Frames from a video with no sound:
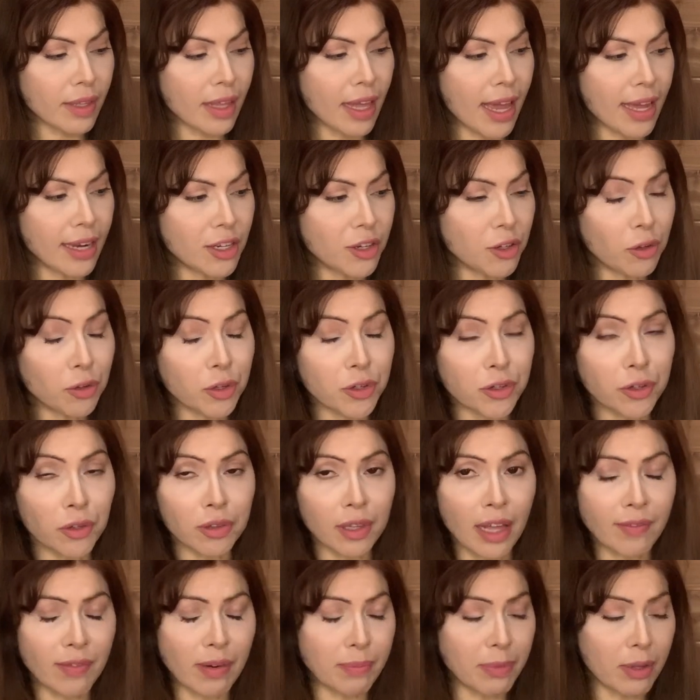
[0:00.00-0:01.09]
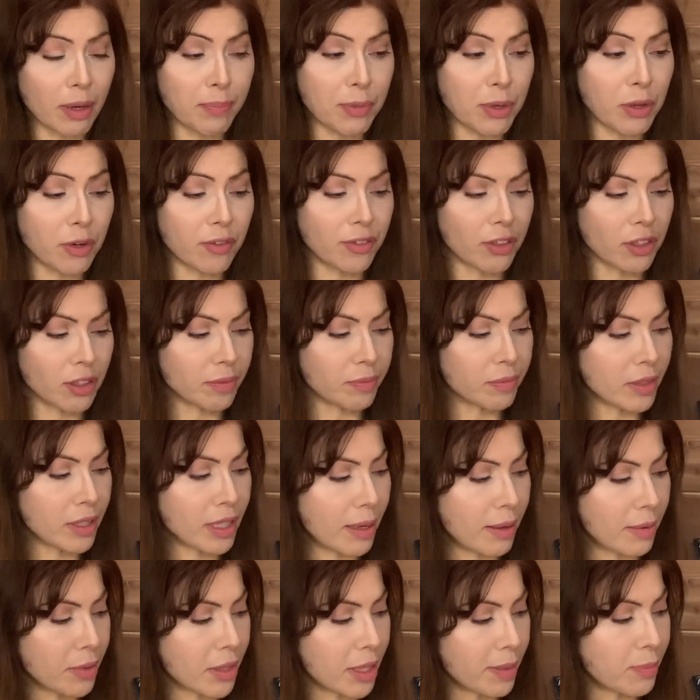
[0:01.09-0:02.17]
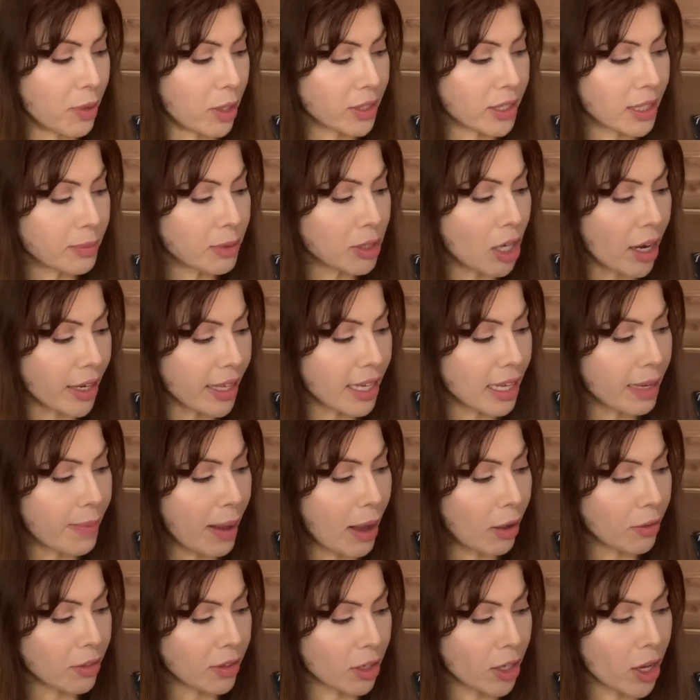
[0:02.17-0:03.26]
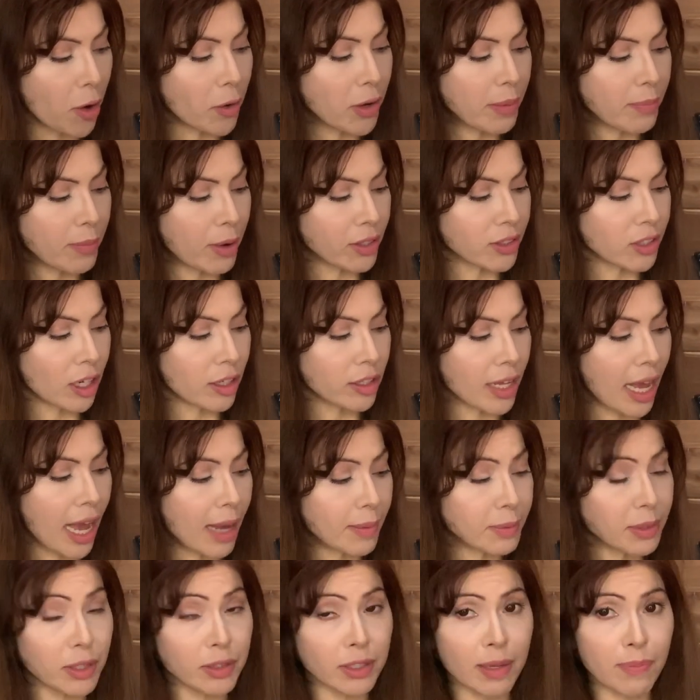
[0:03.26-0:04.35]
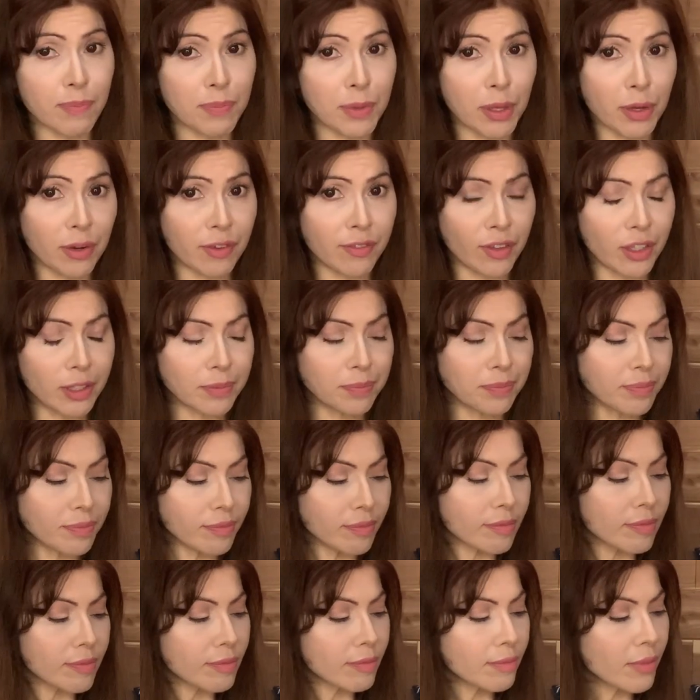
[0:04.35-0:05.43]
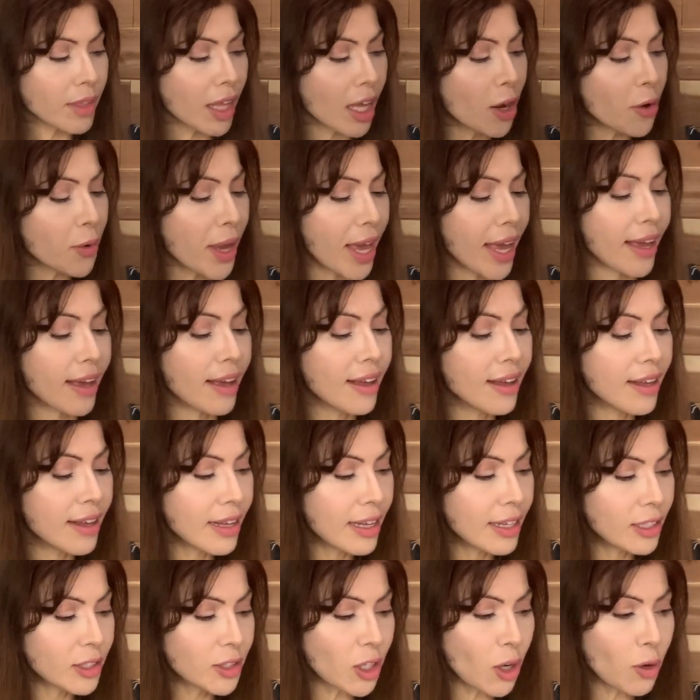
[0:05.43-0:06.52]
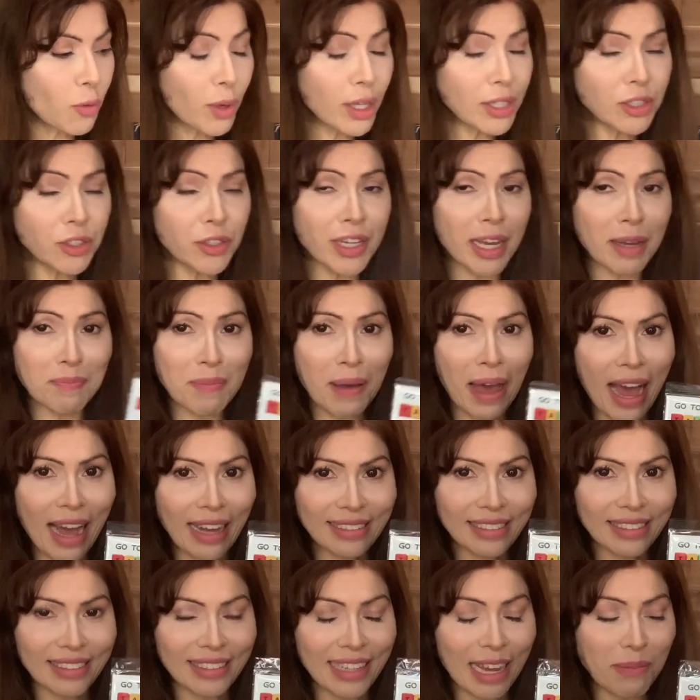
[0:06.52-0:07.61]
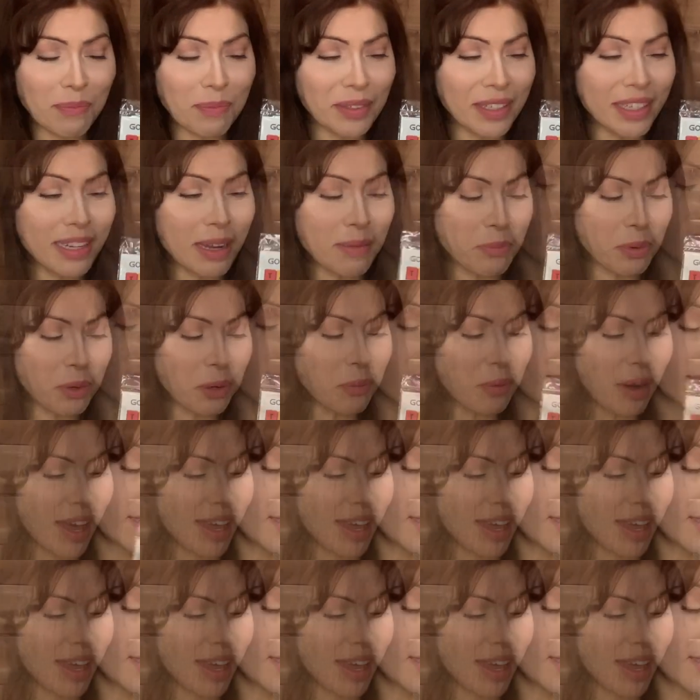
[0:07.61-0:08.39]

And you'll love them. They're beautiful. The books I'm talking about, the coding books, are absolutely beautiful. Okay, so once you get past step number 1,